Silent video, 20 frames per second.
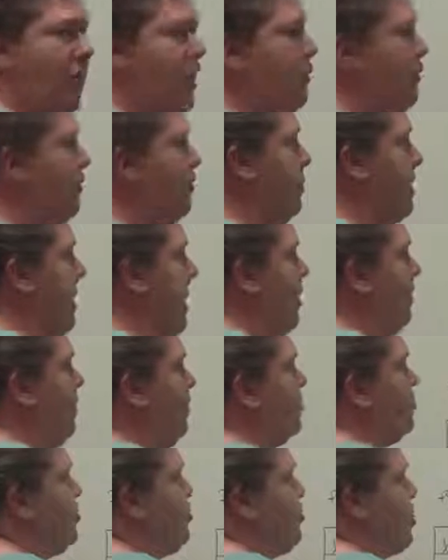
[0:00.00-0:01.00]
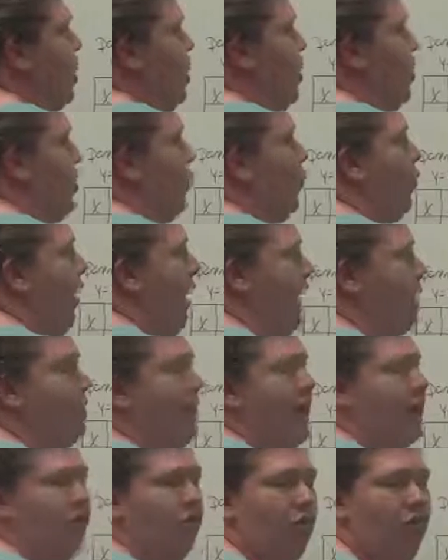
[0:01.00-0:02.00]
they would be able to know why
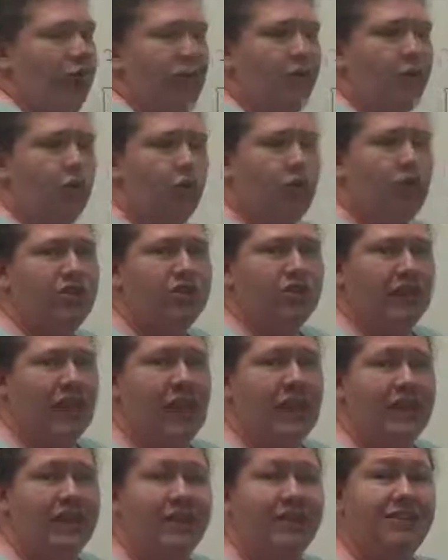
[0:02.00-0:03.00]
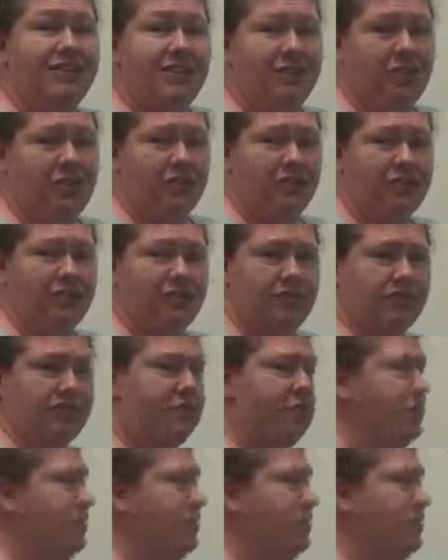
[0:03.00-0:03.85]
my graph looks like it does.